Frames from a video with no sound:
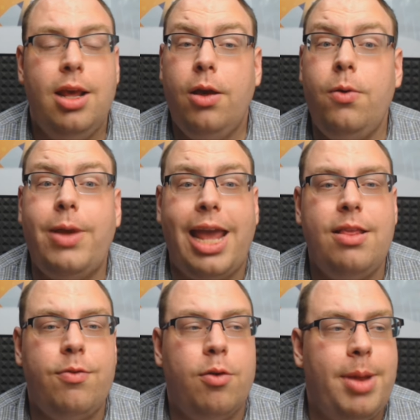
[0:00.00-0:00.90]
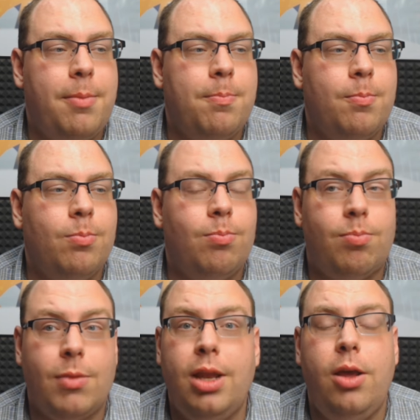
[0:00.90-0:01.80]
Who gains from it?
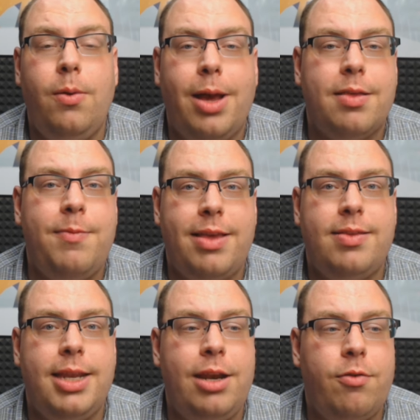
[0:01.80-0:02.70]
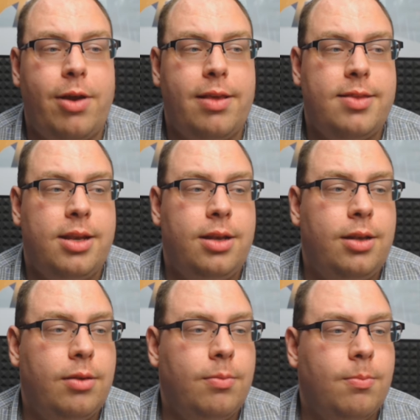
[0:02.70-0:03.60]
And who has a vested interest?
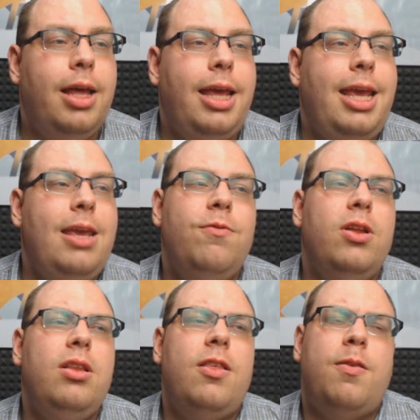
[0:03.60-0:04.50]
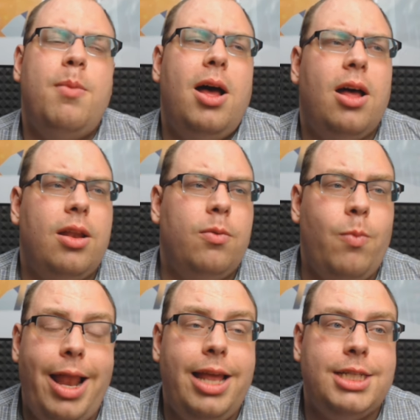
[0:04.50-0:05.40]
Even smart,
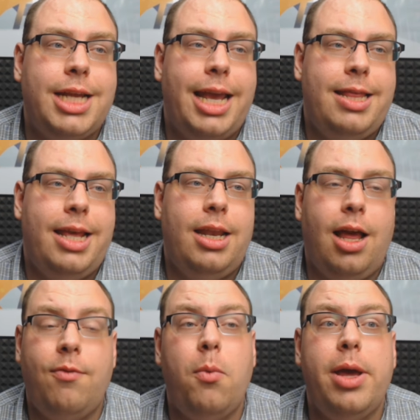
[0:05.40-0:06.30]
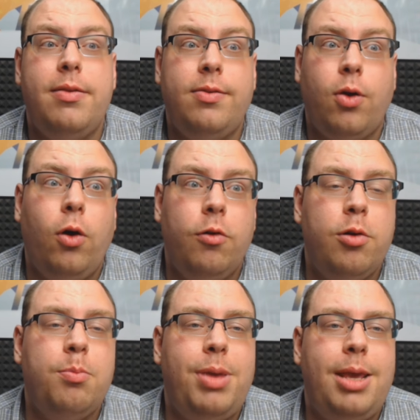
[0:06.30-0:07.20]
well-educated, otherwise
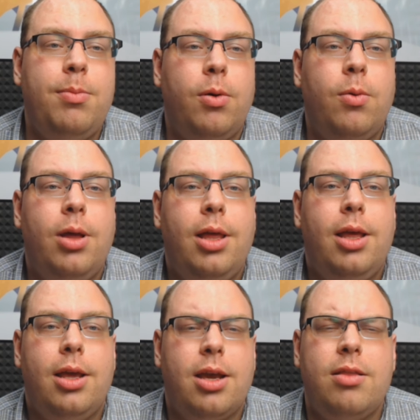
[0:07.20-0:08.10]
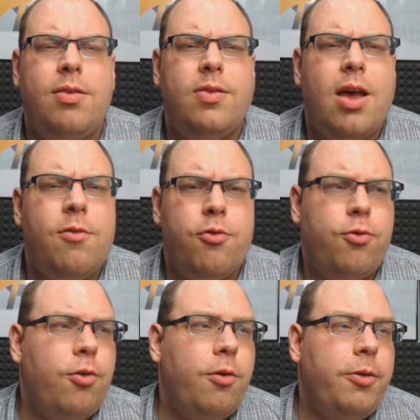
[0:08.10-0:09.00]
tolerant people can start
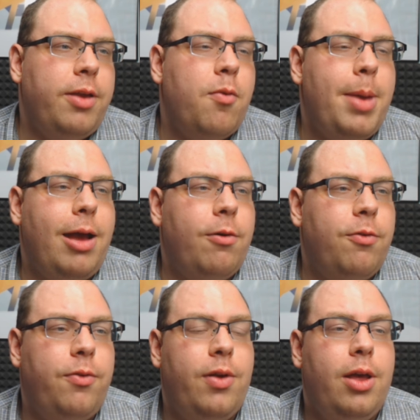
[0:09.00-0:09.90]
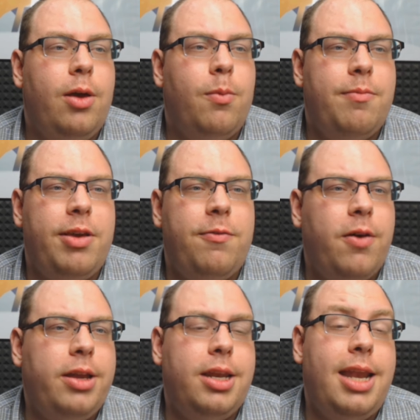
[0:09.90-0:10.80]
frothing at the mouth when they
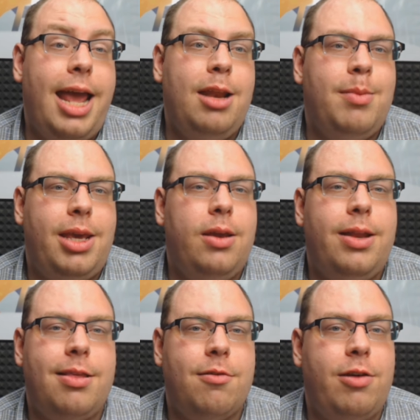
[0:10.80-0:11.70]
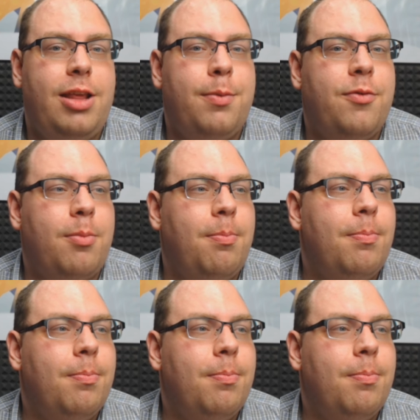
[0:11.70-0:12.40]
find an enemy who disagrees with them.